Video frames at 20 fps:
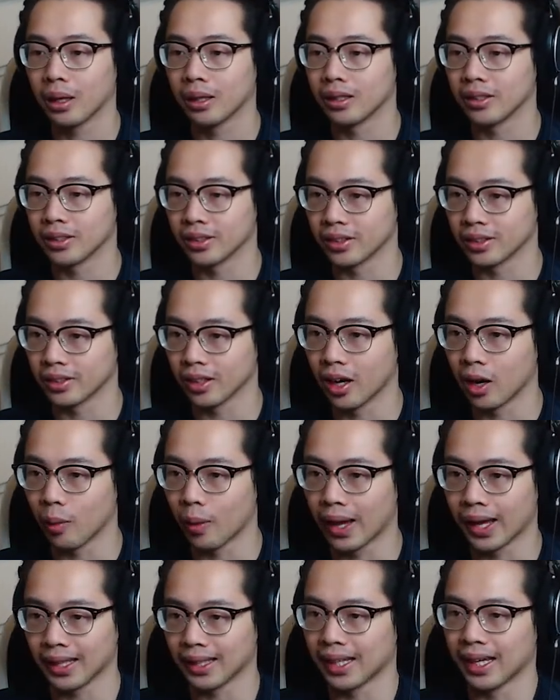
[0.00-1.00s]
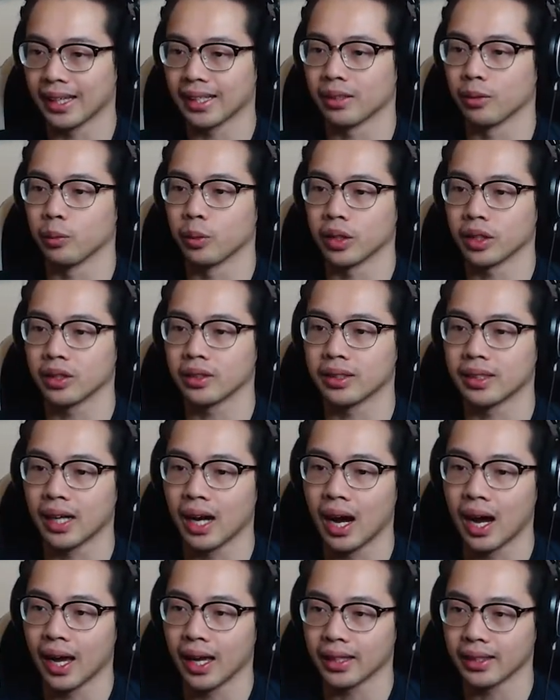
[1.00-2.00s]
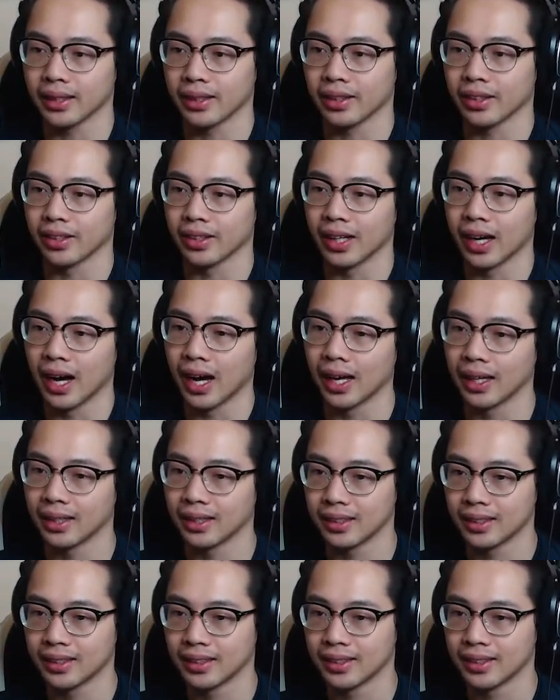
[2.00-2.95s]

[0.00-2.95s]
There's just no way. Like, we're dying and they're not.